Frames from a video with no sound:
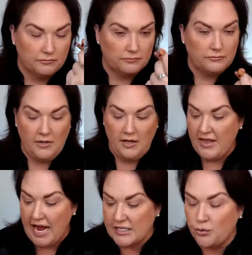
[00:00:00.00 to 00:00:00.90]
And
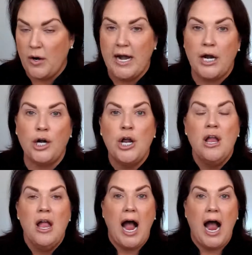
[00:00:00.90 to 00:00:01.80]
that's where
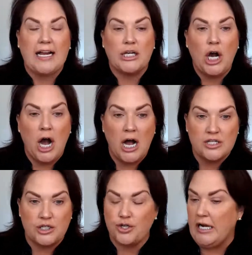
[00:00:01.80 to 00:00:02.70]
I can
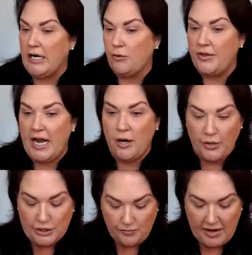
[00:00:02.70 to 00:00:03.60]
concentrate it. With airbrush
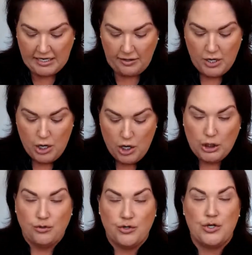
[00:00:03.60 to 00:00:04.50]
makeup, you
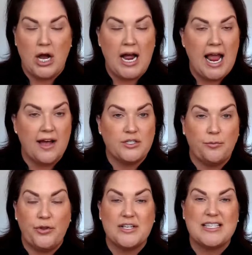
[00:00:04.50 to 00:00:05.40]
do not have to put
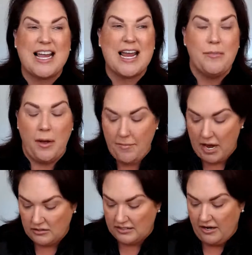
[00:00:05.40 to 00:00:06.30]
the same
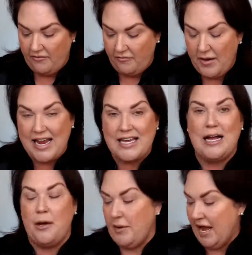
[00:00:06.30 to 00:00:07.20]
amount of
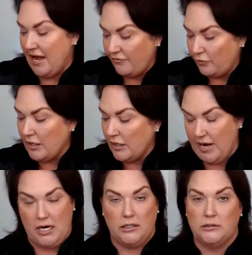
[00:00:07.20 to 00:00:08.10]
makeup
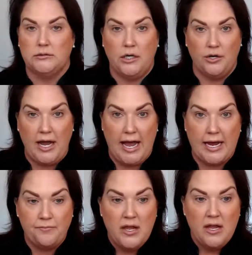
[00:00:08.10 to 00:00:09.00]
everywhere. Okay.
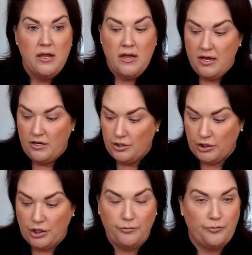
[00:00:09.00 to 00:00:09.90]

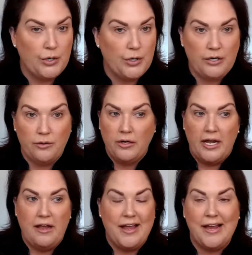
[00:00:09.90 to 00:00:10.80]
Put it,
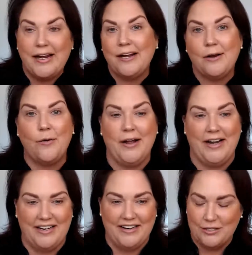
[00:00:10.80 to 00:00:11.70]
hit it and quit it
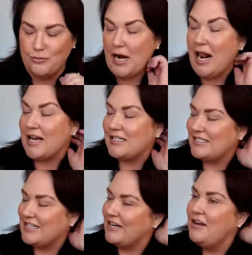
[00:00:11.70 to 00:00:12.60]
is what I like to
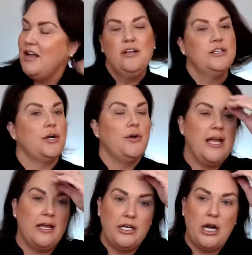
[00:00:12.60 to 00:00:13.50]
say. So,
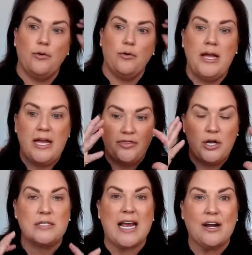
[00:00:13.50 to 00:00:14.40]
you know, hit those
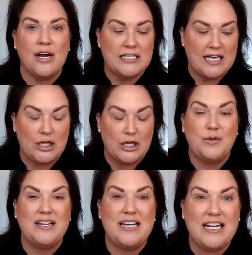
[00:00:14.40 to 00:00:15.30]
areas that you
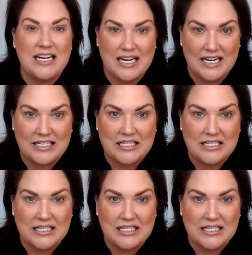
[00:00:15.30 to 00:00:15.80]
need it